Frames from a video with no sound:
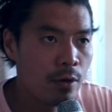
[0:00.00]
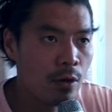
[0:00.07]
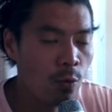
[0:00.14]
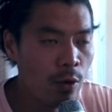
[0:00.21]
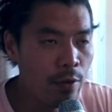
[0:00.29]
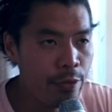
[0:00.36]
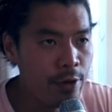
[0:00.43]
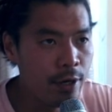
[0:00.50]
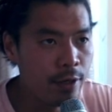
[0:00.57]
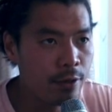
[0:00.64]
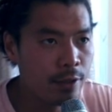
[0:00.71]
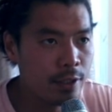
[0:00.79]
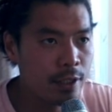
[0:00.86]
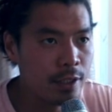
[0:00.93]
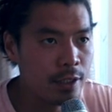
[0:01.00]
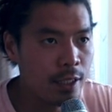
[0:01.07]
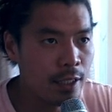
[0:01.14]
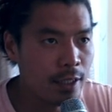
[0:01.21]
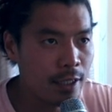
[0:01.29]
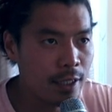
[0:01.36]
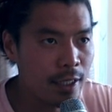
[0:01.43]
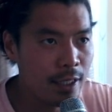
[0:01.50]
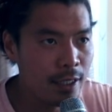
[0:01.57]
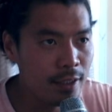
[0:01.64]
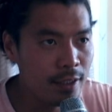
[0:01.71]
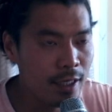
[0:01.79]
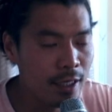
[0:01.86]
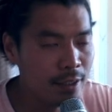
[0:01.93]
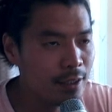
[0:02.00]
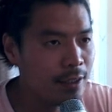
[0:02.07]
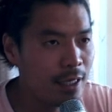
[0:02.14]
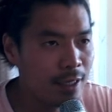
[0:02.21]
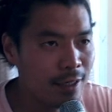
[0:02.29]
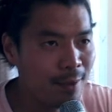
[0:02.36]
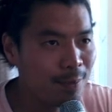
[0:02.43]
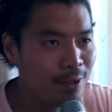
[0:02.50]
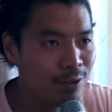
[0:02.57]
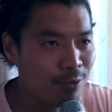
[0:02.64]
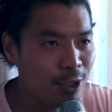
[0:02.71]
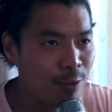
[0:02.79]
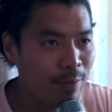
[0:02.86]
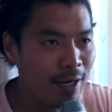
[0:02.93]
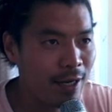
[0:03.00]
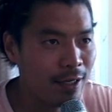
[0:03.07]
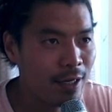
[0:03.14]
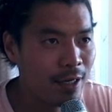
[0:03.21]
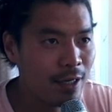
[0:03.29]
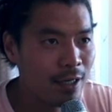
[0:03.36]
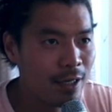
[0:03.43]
one thing I notice is that like he's not setting up his reach back